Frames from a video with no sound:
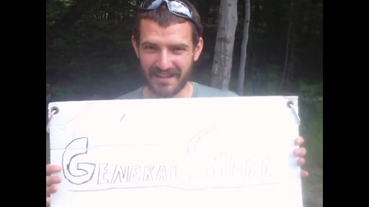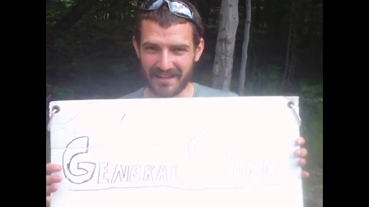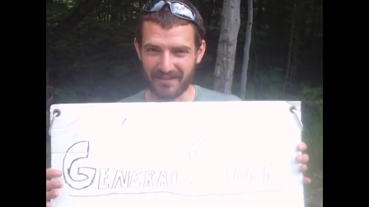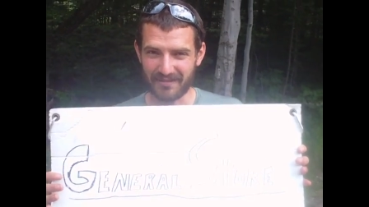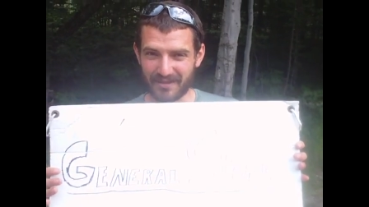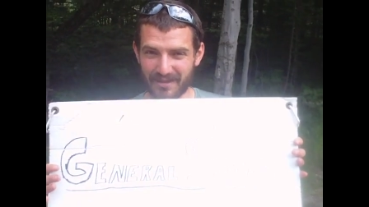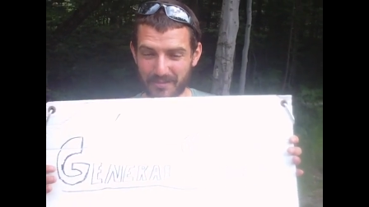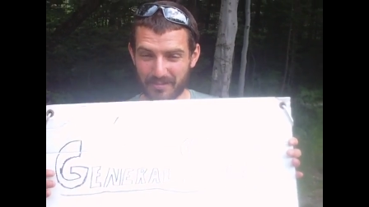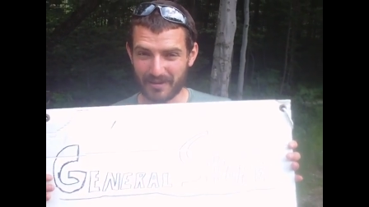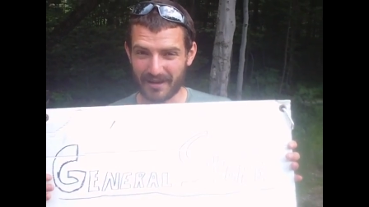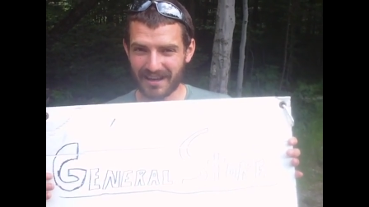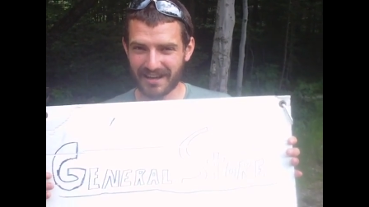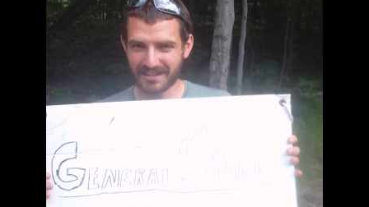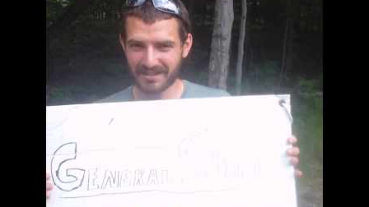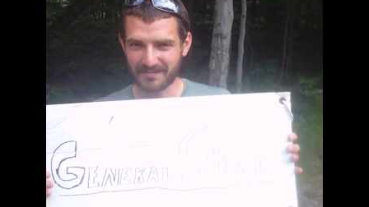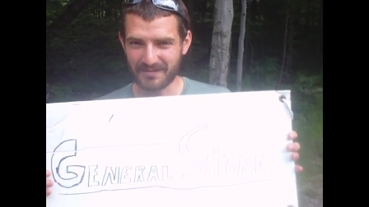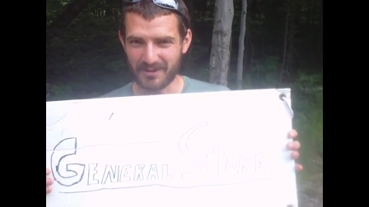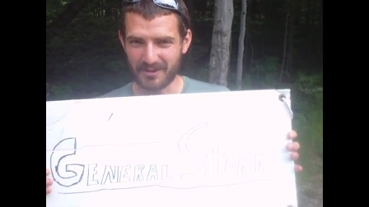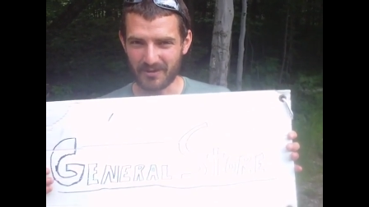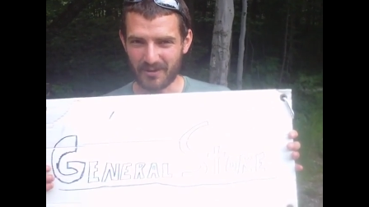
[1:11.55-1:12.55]
If they
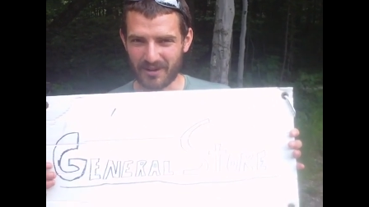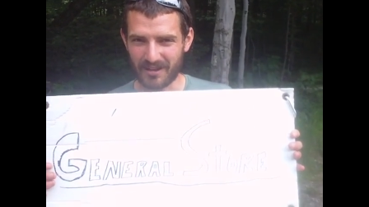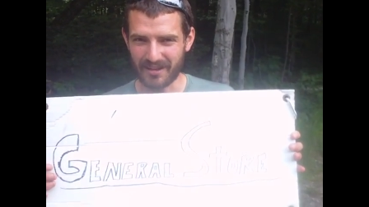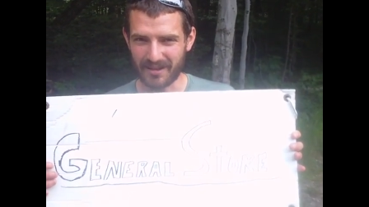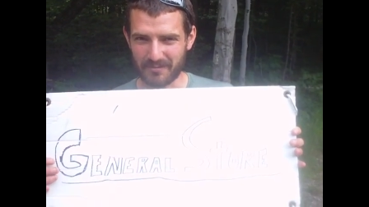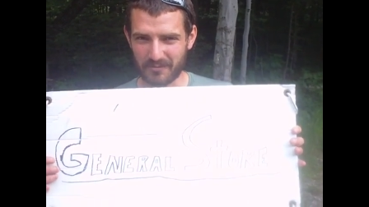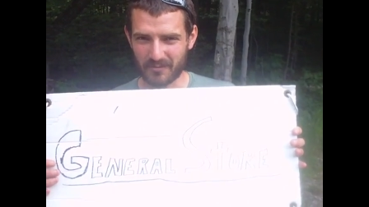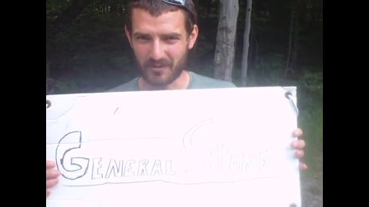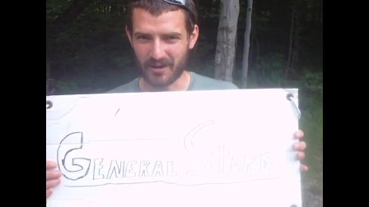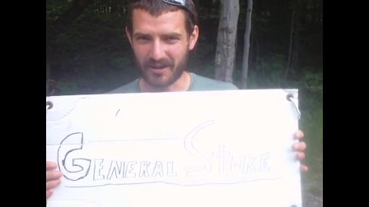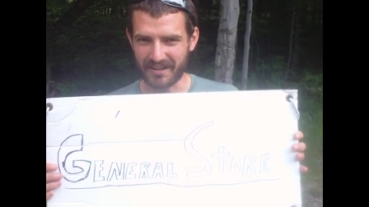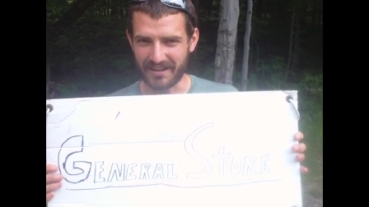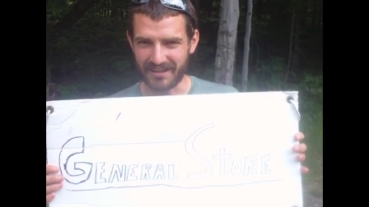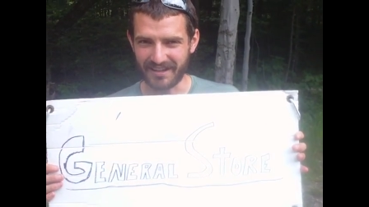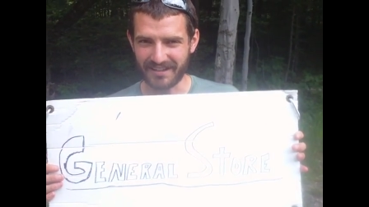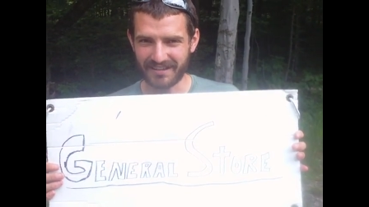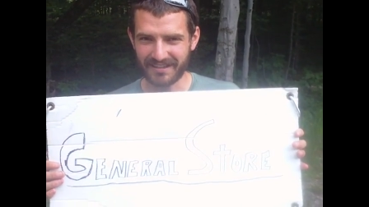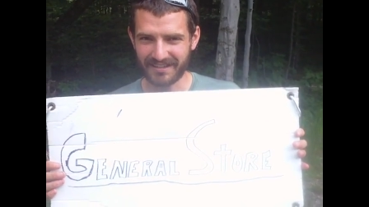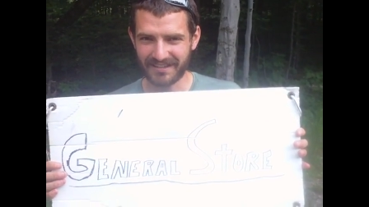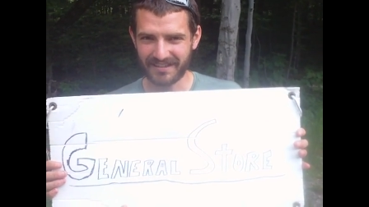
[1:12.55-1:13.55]
pass me while I'm
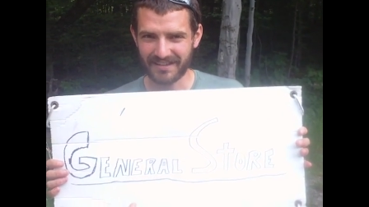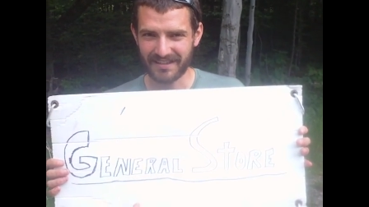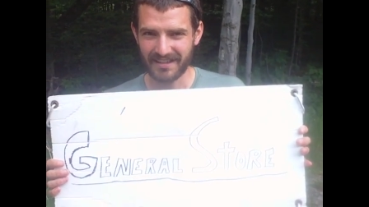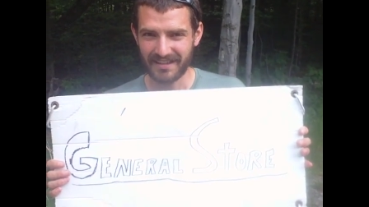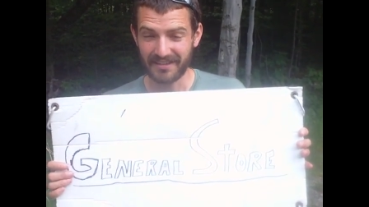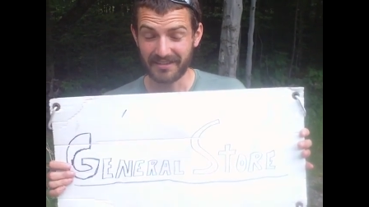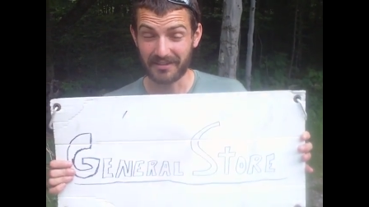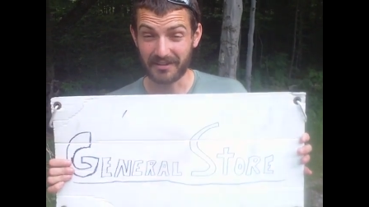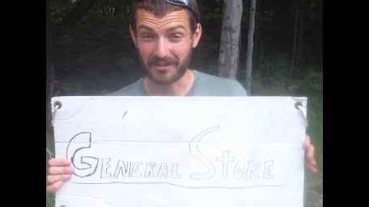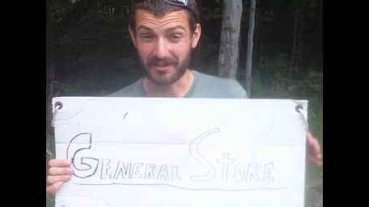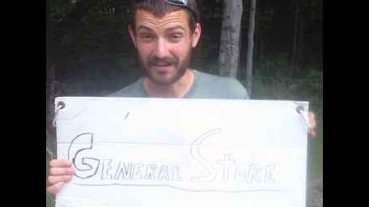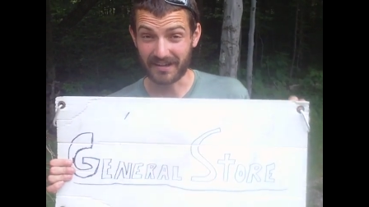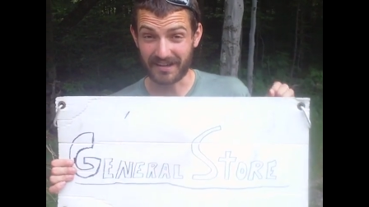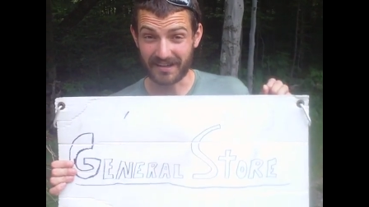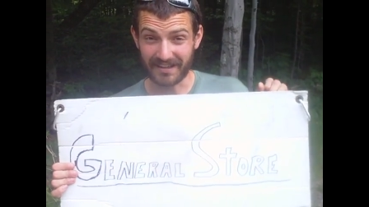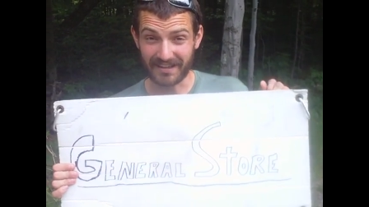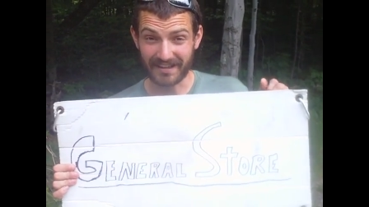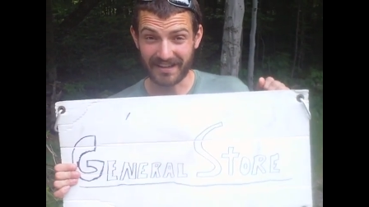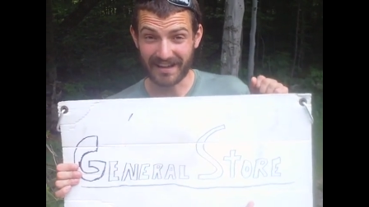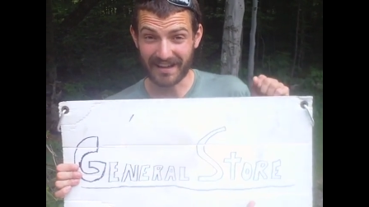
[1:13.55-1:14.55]
running, they're going
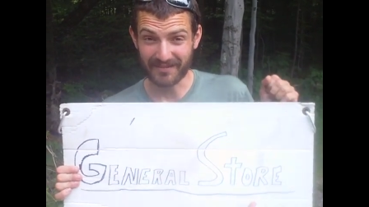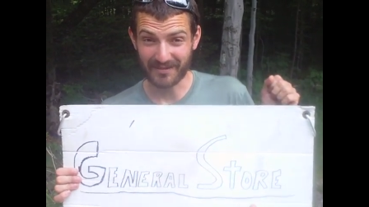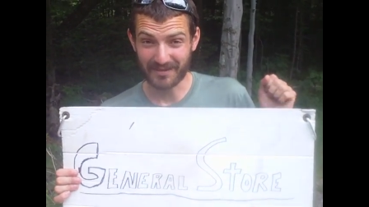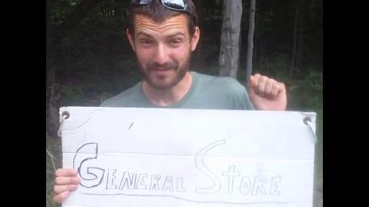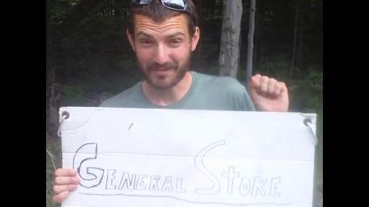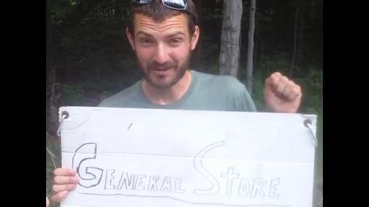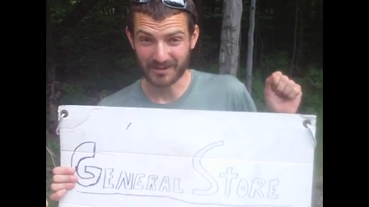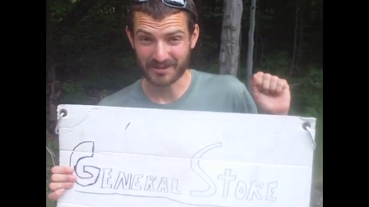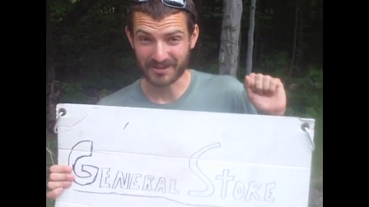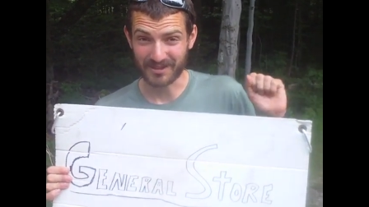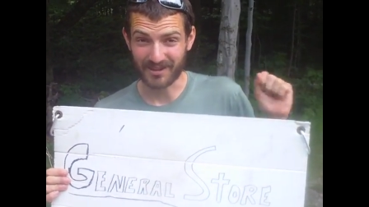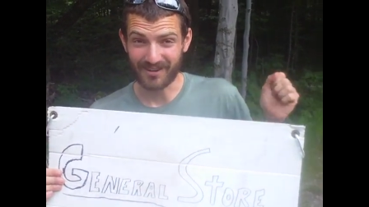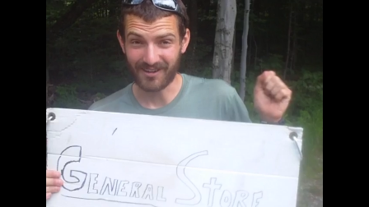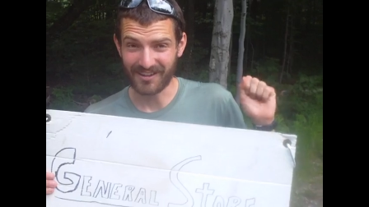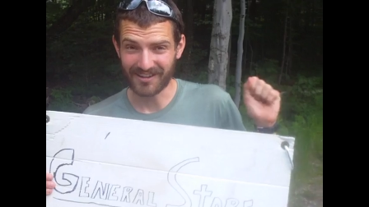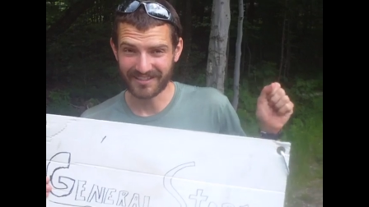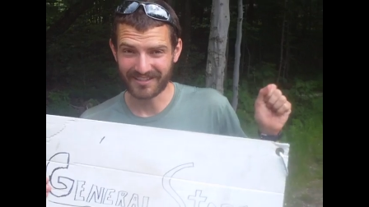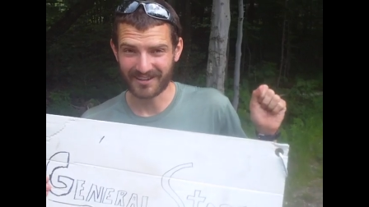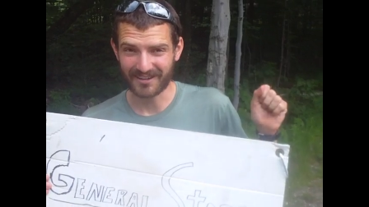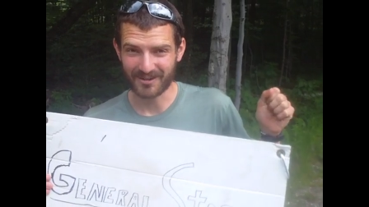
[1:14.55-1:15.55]
to have the person
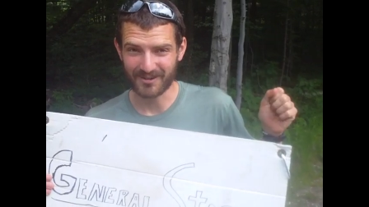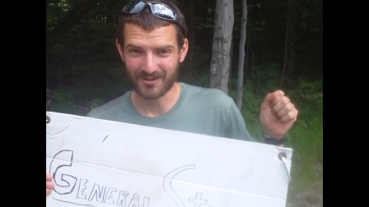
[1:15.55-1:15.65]
honk their